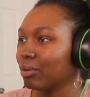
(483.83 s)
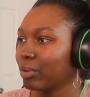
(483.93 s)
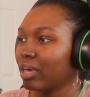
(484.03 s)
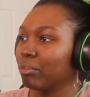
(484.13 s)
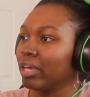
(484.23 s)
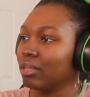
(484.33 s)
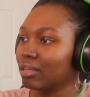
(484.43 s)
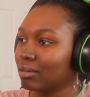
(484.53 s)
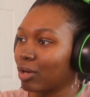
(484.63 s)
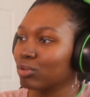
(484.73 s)
Okay,
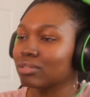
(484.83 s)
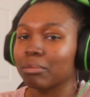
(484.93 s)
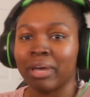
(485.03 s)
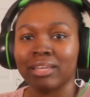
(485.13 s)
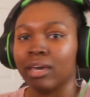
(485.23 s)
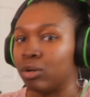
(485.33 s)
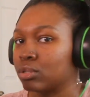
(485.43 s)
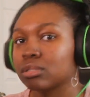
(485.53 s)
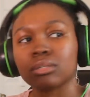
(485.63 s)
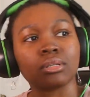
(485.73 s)
Mina. Go with somebody
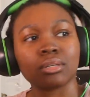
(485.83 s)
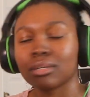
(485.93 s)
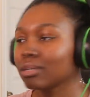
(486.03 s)
else.